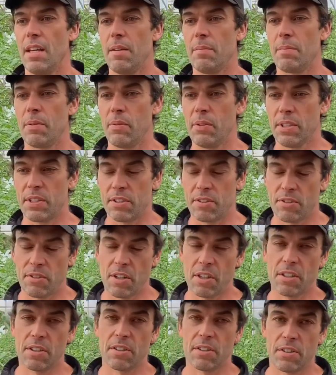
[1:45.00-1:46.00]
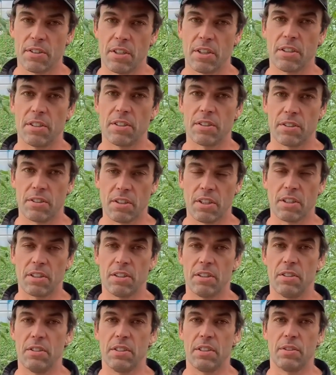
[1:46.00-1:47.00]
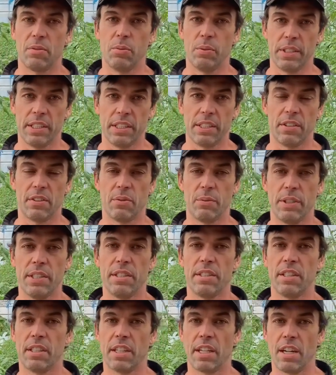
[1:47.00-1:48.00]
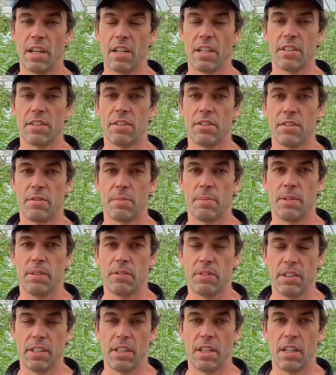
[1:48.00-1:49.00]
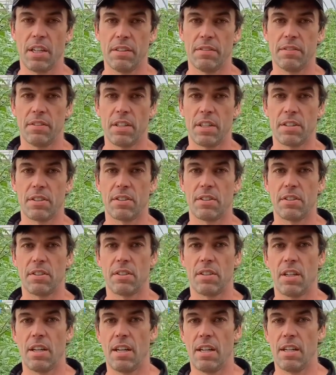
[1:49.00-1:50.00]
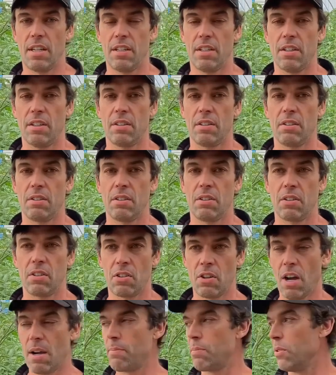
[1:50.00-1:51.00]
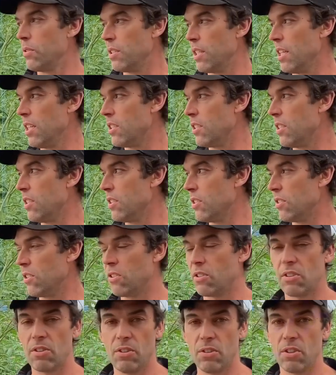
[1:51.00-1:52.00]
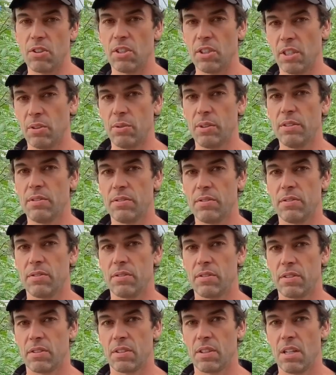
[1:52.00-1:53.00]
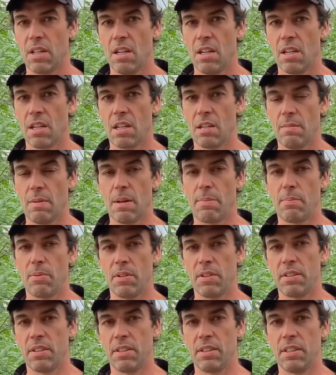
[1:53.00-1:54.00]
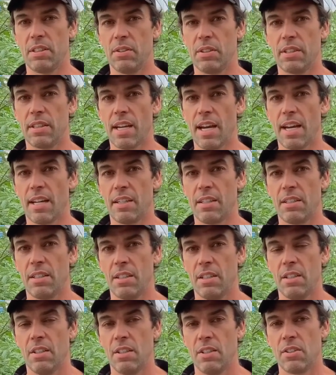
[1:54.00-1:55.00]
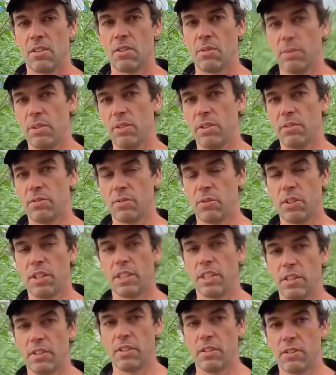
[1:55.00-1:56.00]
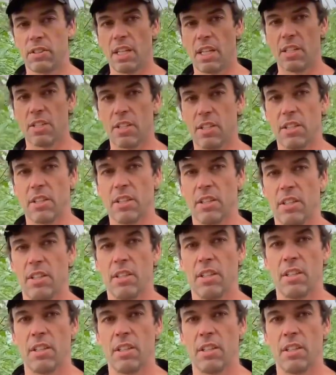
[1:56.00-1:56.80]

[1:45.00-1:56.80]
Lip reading: But we struggle with weeds. Weeds and carrots has been really hard for us. And the crop rotation is a solution that we've come up with to deal with that. So we do a 4-year rotation.